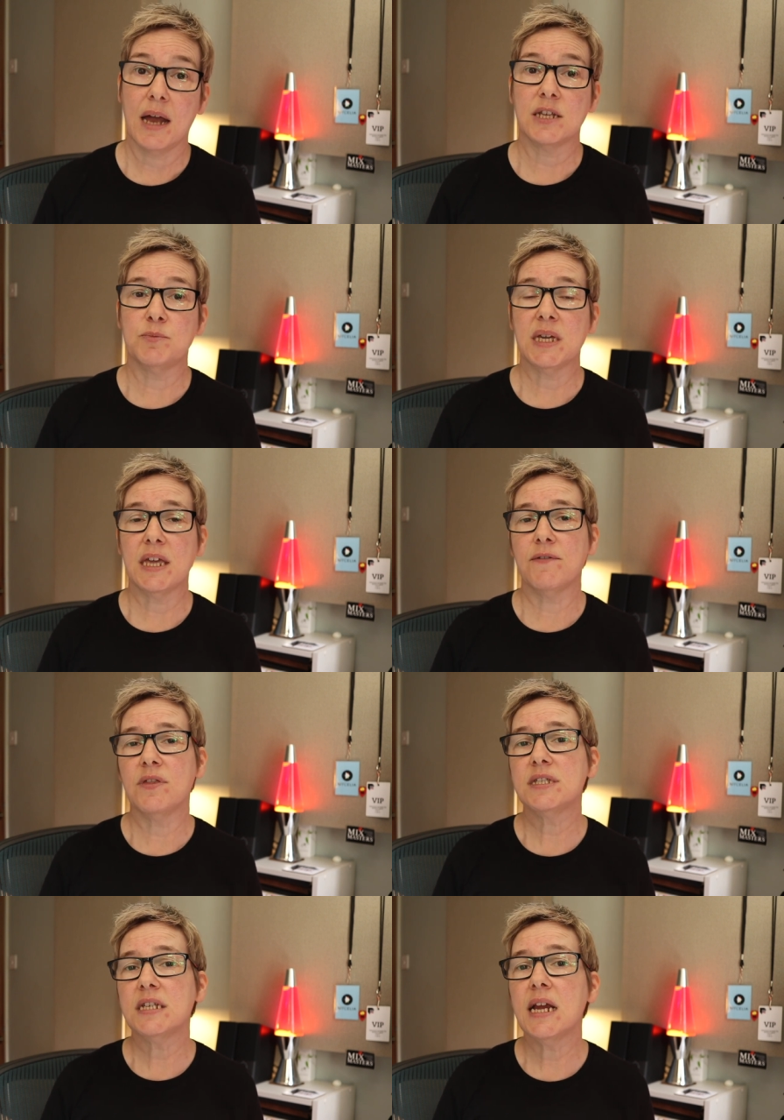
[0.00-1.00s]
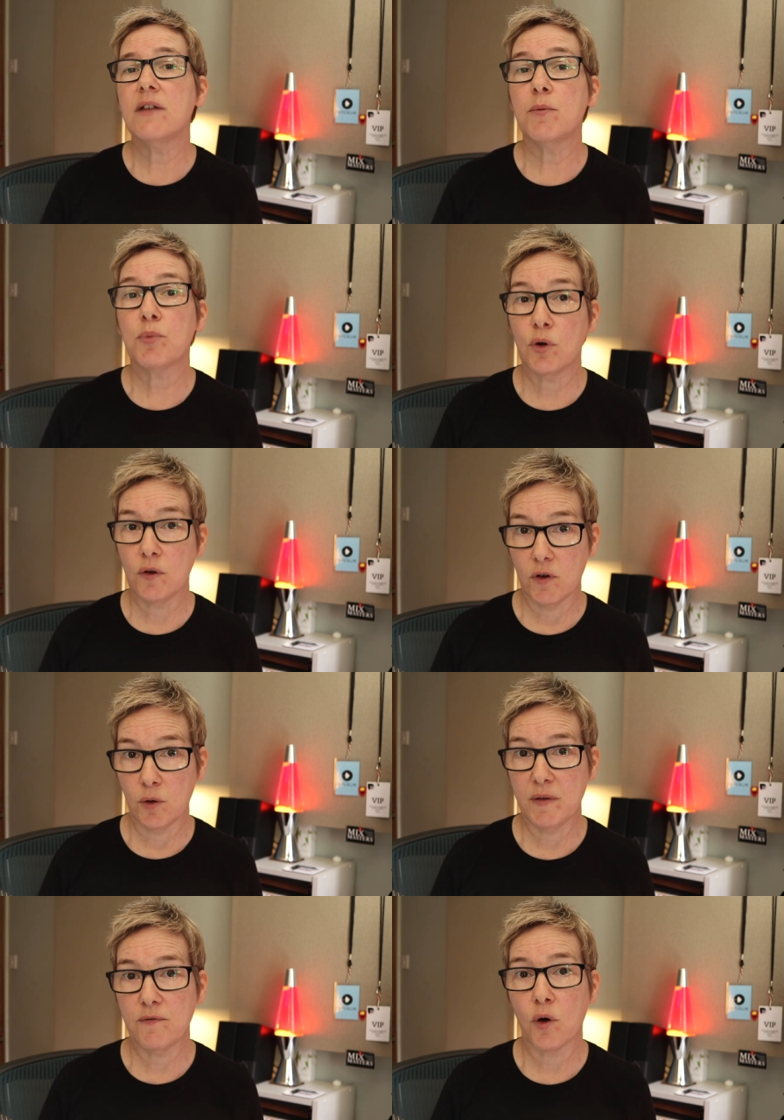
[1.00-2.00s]
and has been given the seal of approval
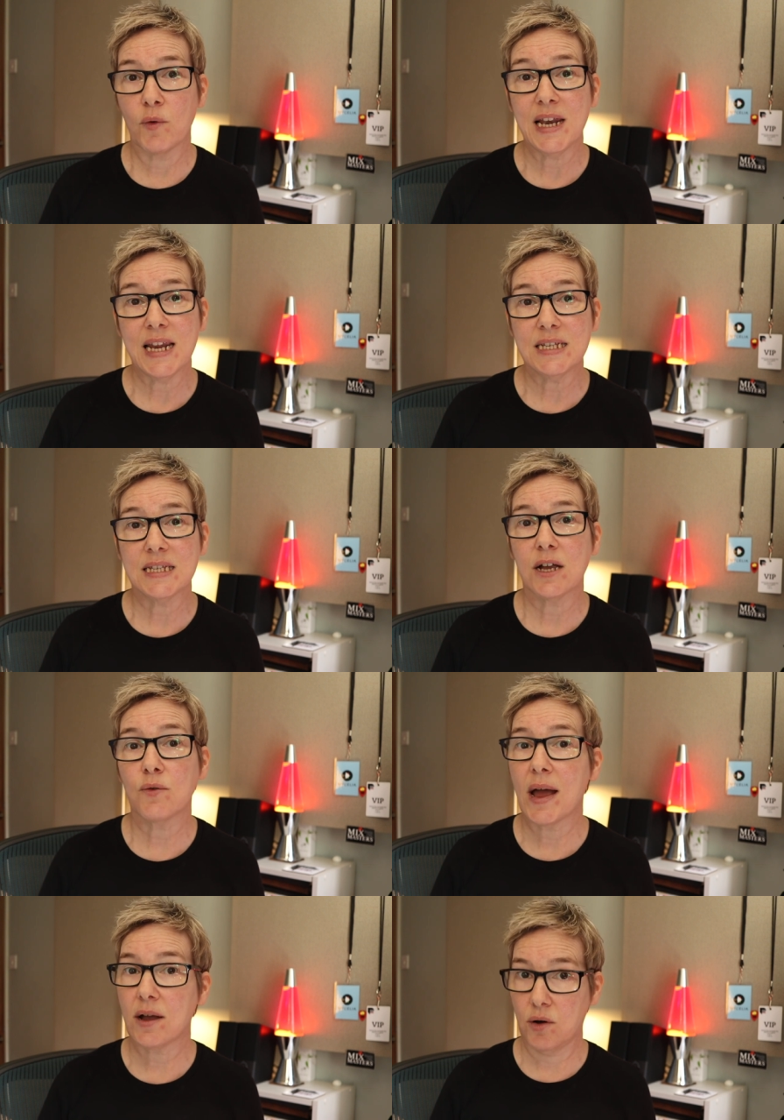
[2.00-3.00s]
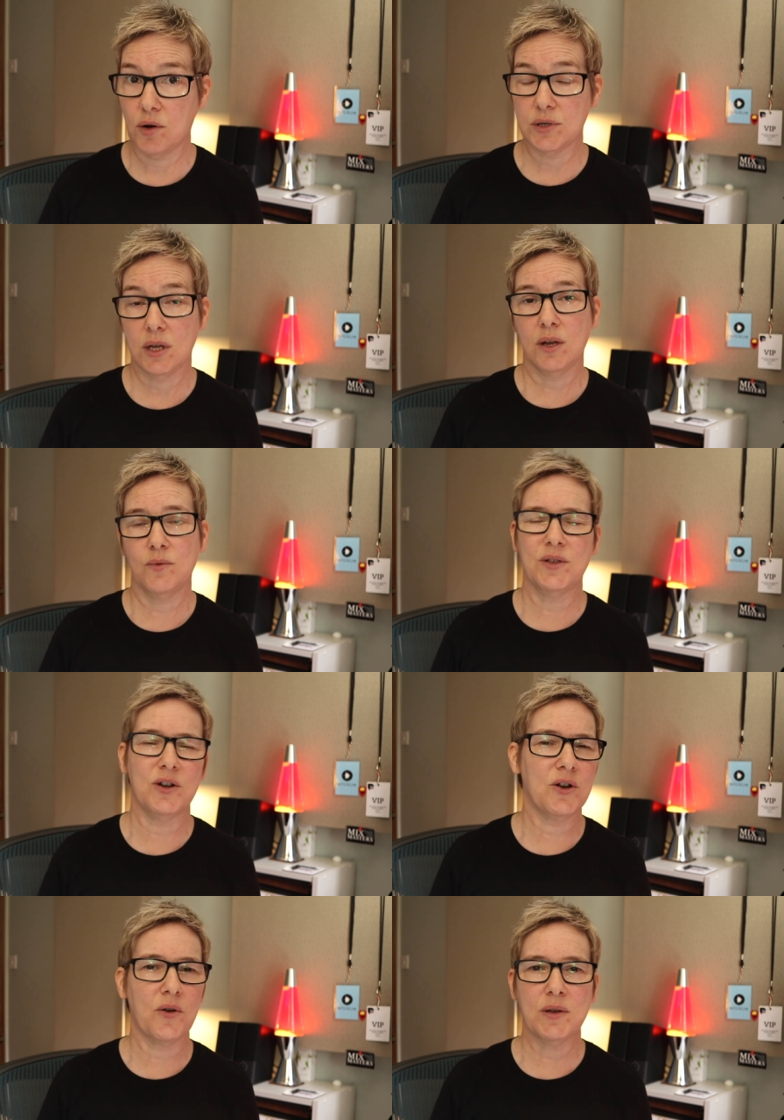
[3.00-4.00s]
before releasing a record with
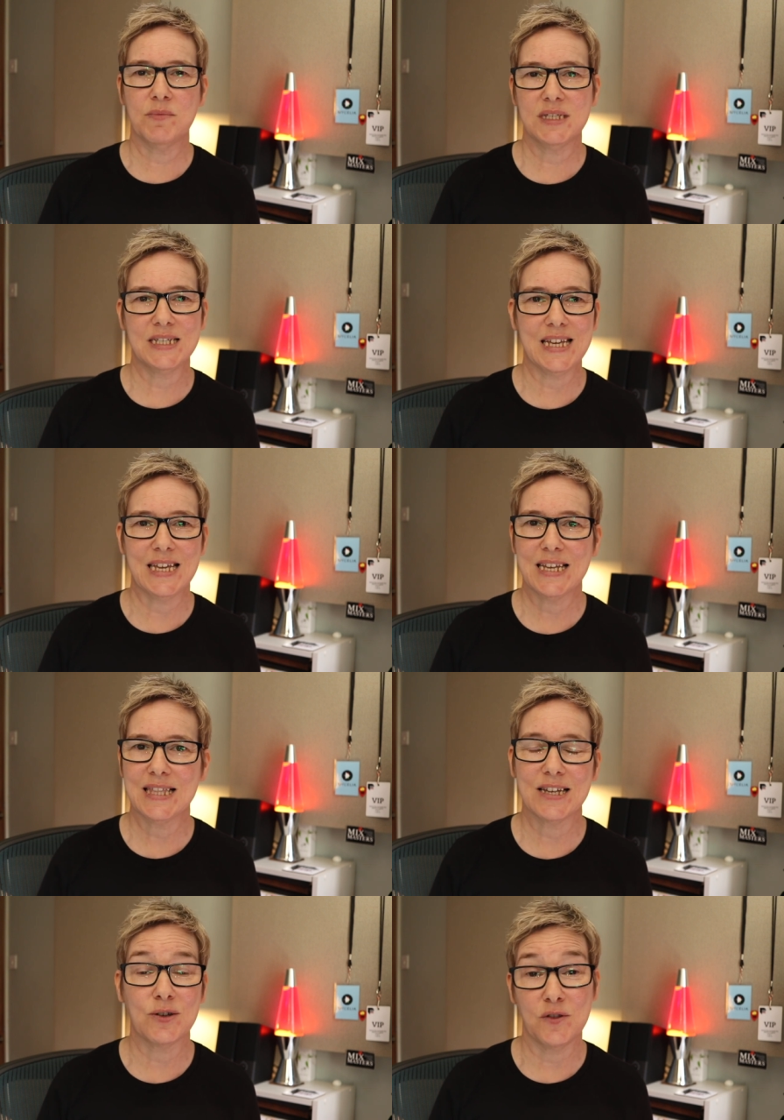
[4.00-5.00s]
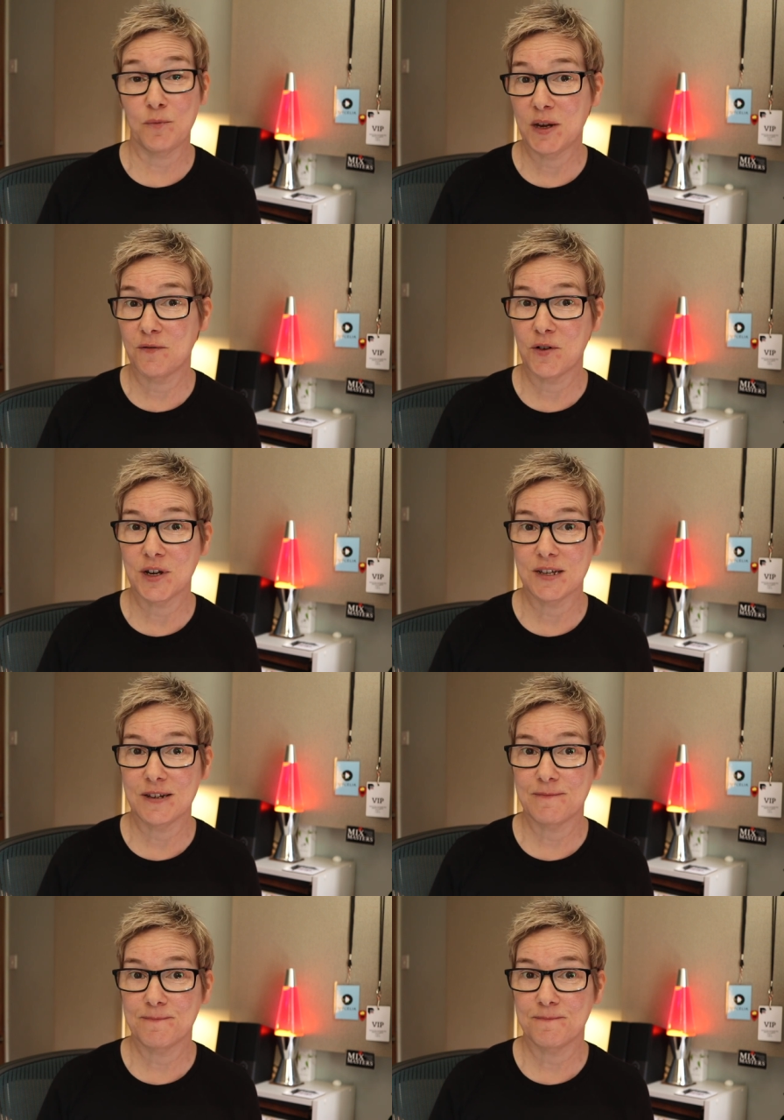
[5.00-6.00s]
an annoying mistake that could have been avoided.